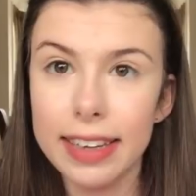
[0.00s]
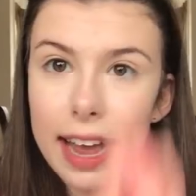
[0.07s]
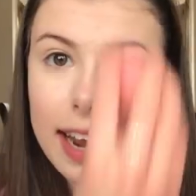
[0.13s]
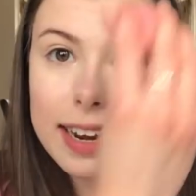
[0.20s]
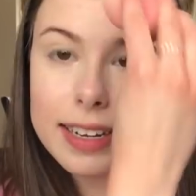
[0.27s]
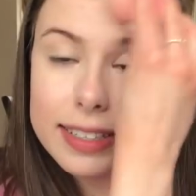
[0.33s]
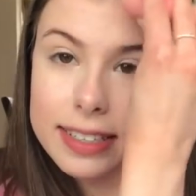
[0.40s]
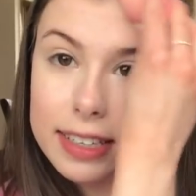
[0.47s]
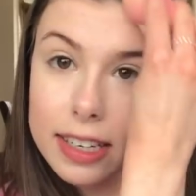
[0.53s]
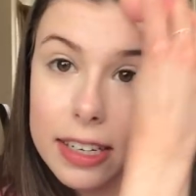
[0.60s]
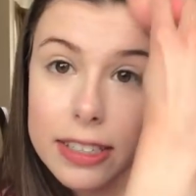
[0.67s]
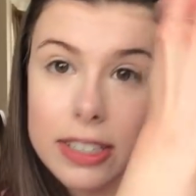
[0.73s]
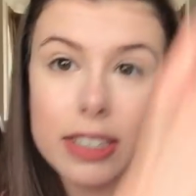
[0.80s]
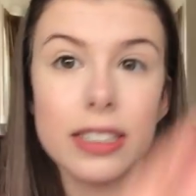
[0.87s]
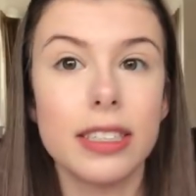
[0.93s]
Next,
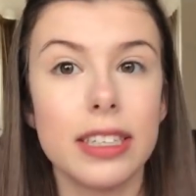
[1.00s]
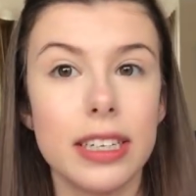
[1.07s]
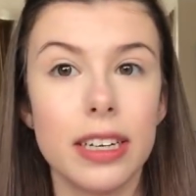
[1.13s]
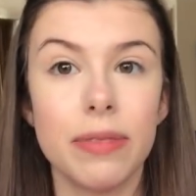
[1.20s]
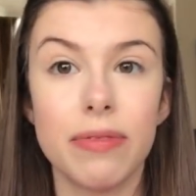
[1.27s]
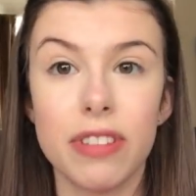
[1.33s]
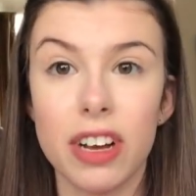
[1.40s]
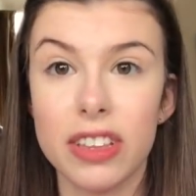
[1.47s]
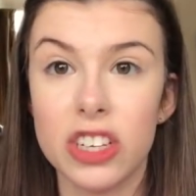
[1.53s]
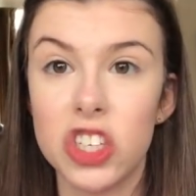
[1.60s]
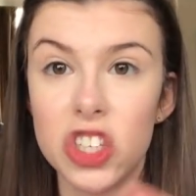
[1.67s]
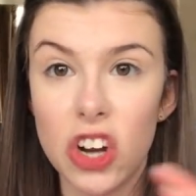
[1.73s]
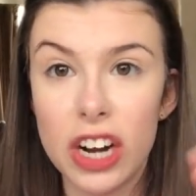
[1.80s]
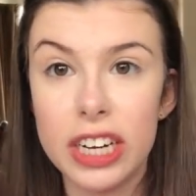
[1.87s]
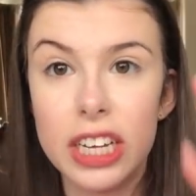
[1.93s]
because you can see I'm rather
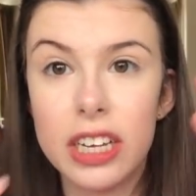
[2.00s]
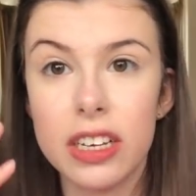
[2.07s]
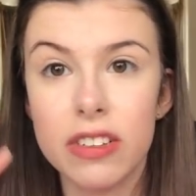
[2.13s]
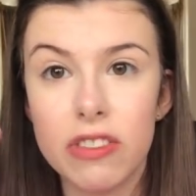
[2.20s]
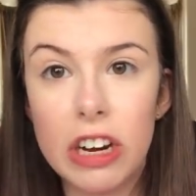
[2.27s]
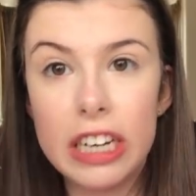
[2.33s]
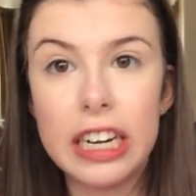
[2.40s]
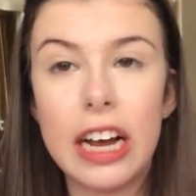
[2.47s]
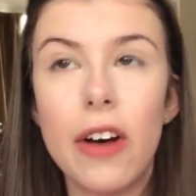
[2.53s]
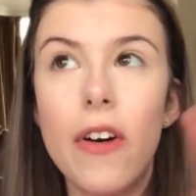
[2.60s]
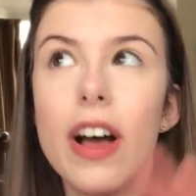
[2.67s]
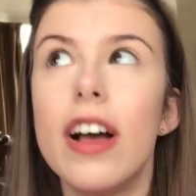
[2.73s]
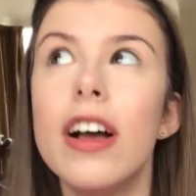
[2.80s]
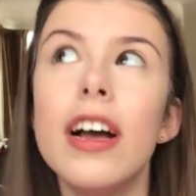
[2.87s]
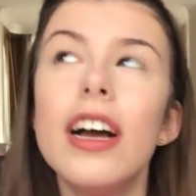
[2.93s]
shiny right now,
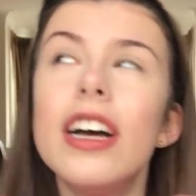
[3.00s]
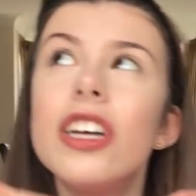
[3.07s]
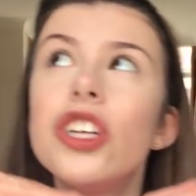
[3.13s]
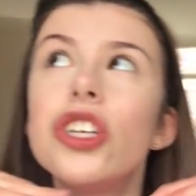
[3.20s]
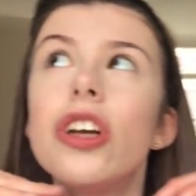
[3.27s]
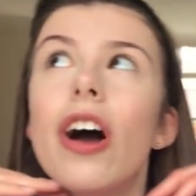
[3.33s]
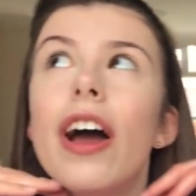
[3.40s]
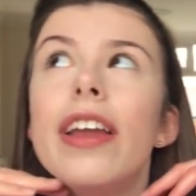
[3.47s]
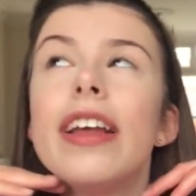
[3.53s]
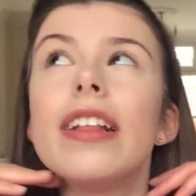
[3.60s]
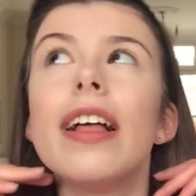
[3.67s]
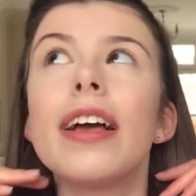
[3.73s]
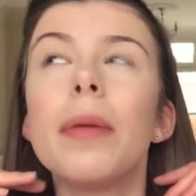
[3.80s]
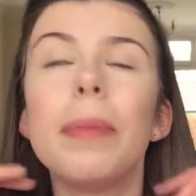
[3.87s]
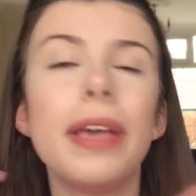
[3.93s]
shining
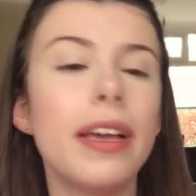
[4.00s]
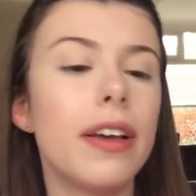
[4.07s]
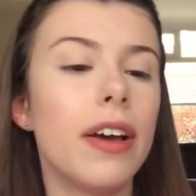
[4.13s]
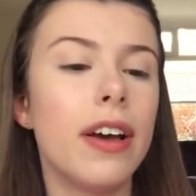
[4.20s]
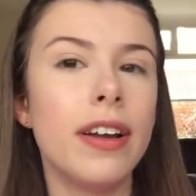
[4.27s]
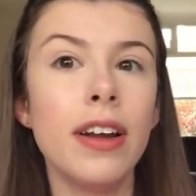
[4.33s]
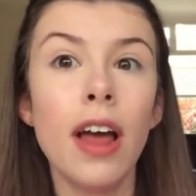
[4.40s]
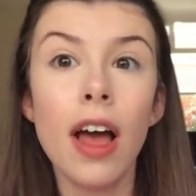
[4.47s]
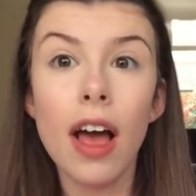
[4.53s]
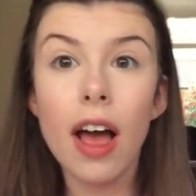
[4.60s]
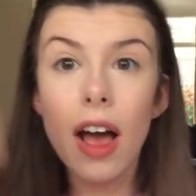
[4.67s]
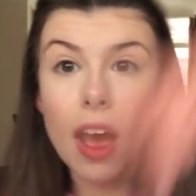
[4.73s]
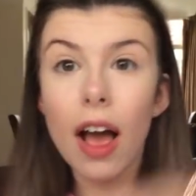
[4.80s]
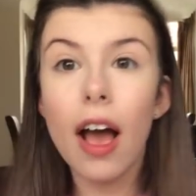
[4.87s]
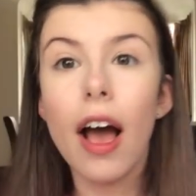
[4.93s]
like a beacon,
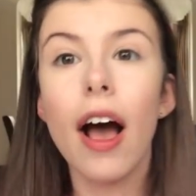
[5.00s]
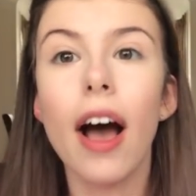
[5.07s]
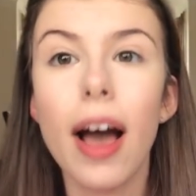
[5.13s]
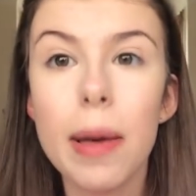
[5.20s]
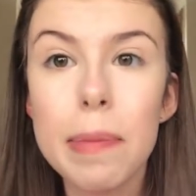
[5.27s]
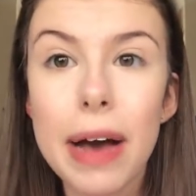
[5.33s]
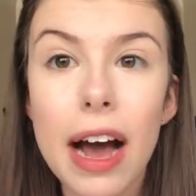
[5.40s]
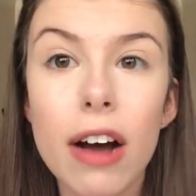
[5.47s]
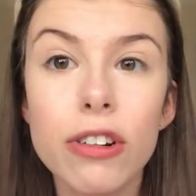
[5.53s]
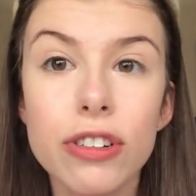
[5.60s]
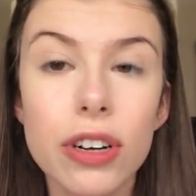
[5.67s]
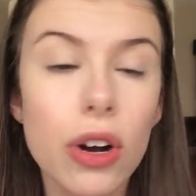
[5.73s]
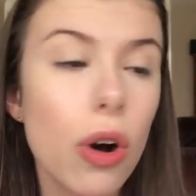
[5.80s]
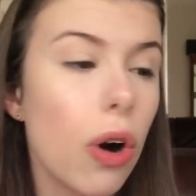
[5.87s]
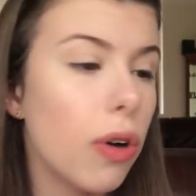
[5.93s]
I
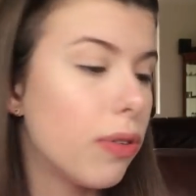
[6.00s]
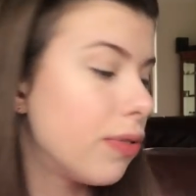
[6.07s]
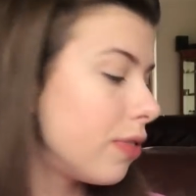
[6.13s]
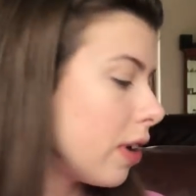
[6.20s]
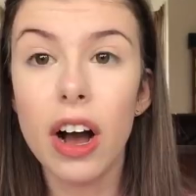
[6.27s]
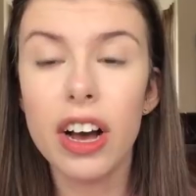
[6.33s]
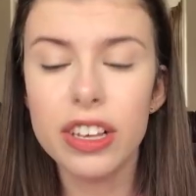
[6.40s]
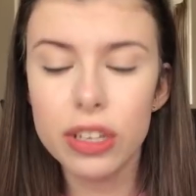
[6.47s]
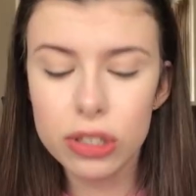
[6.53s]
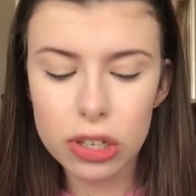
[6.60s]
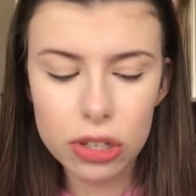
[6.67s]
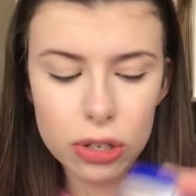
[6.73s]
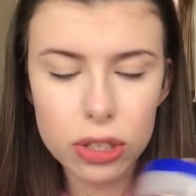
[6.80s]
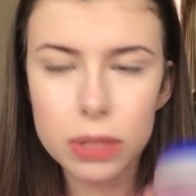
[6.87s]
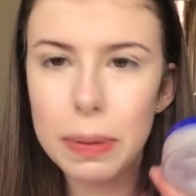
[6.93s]
powder it off. I use a
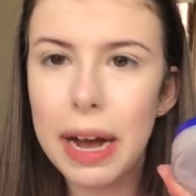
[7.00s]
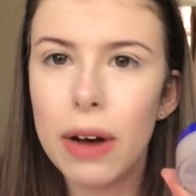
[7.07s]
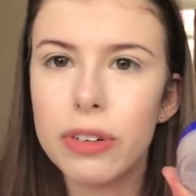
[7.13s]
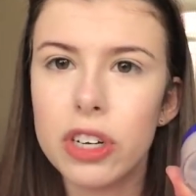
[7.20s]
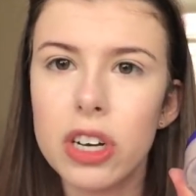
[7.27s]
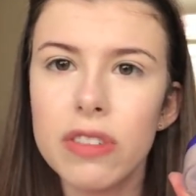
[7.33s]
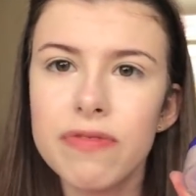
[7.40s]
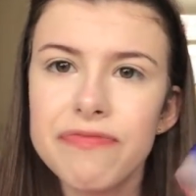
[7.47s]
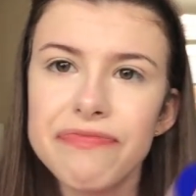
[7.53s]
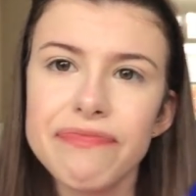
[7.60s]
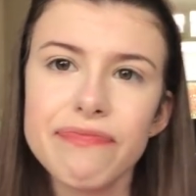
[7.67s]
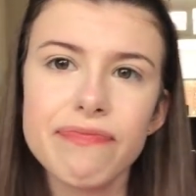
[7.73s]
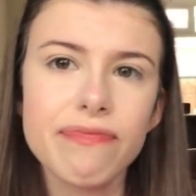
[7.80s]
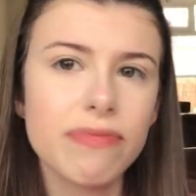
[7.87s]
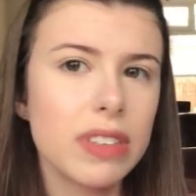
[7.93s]
loose powder.
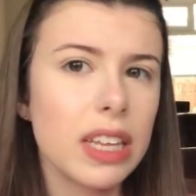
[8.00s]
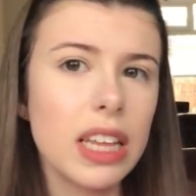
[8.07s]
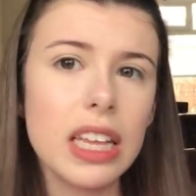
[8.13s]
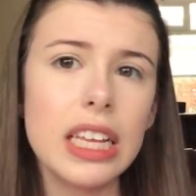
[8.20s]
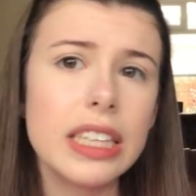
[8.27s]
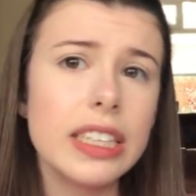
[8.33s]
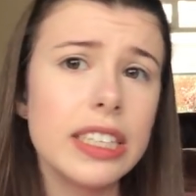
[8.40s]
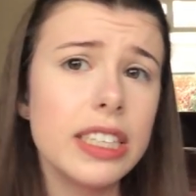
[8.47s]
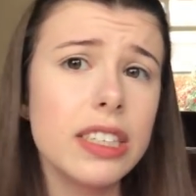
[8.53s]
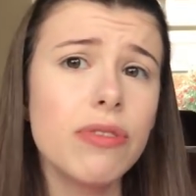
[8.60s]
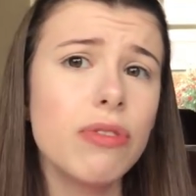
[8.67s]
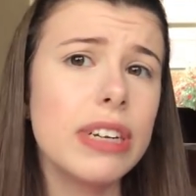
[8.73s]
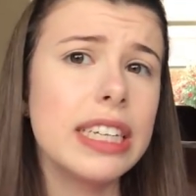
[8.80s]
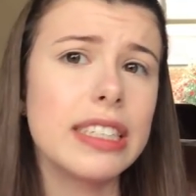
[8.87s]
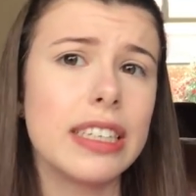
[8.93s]
This is
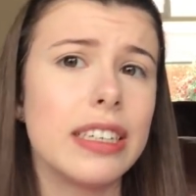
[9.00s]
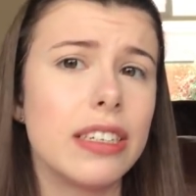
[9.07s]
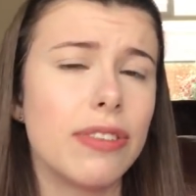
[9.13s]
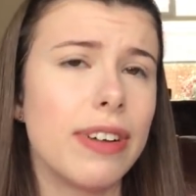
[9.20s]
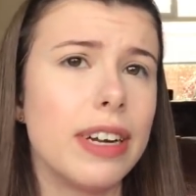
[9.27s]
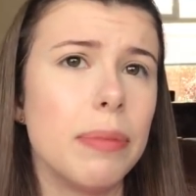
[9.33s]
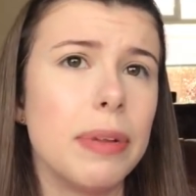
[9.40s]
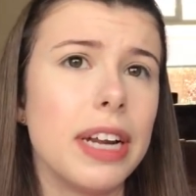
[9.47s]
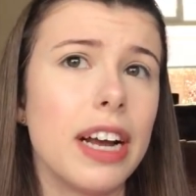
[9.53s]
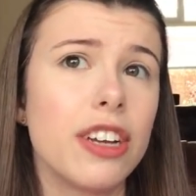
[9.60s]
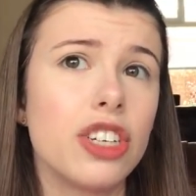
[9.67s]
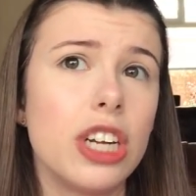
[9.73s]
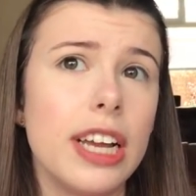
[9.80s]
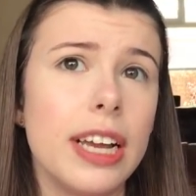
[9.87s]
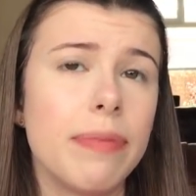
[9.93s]
a recent development,
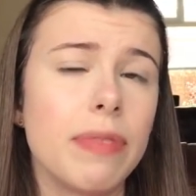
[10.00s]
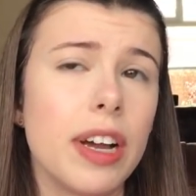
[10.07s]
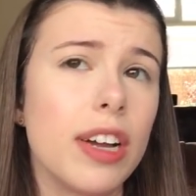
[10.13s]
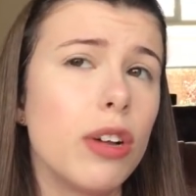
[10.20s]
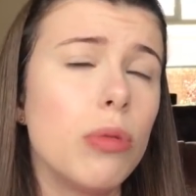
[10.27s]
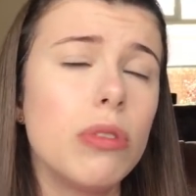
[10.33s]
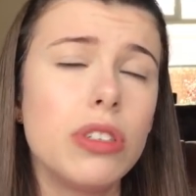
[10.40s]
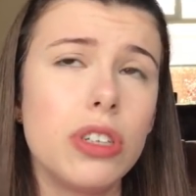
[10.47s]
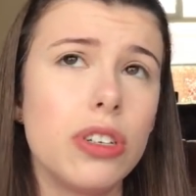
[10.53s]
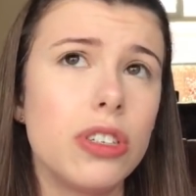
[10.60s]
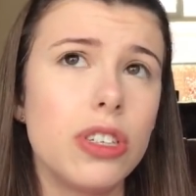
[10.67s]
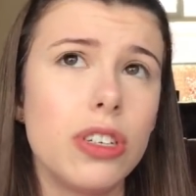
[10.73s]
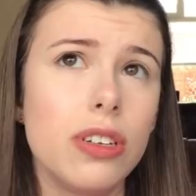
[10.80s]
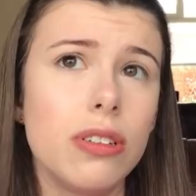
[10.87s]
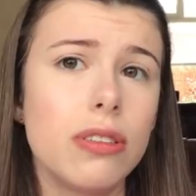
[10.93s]
actually. I always
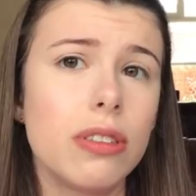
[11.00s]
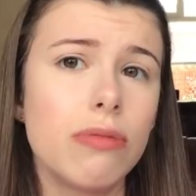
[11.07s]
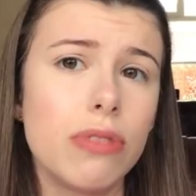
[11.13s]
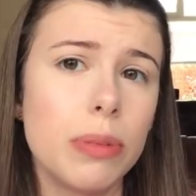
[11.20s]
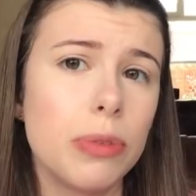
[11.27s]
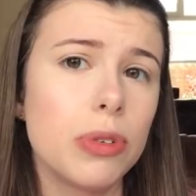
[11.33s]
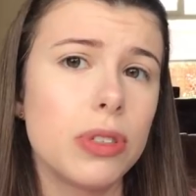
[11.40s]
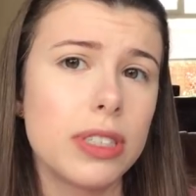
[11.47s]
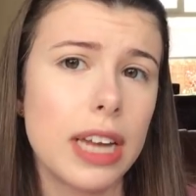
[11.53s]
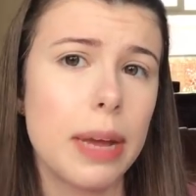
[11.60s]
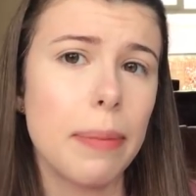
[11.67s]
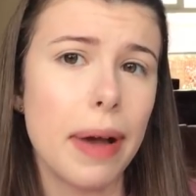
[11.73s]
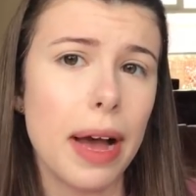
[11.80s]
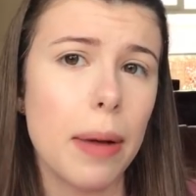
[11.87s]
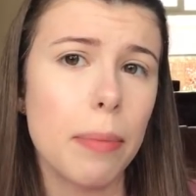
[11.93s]
used to use the Rimmel Stay
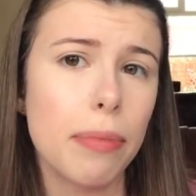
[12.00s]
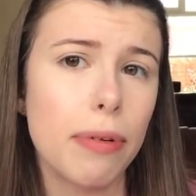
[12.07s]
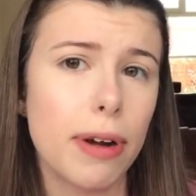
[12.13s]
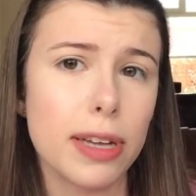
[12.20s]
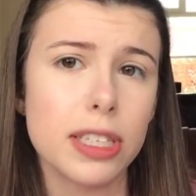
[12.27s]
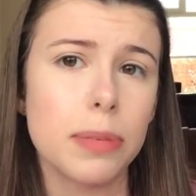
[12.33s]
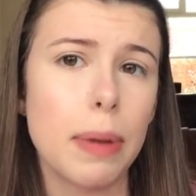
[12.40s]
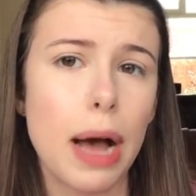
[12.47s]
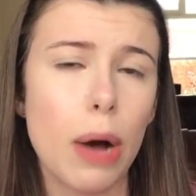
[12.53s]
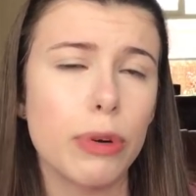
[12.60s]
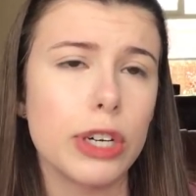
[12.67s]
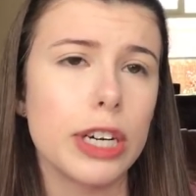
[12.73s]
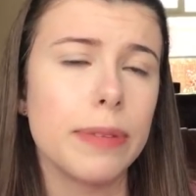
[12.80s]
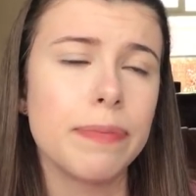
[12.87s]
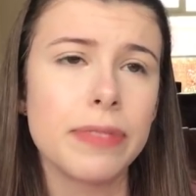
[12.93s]
Matte pressed
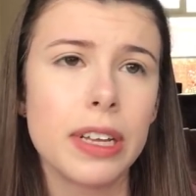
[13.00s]
powder.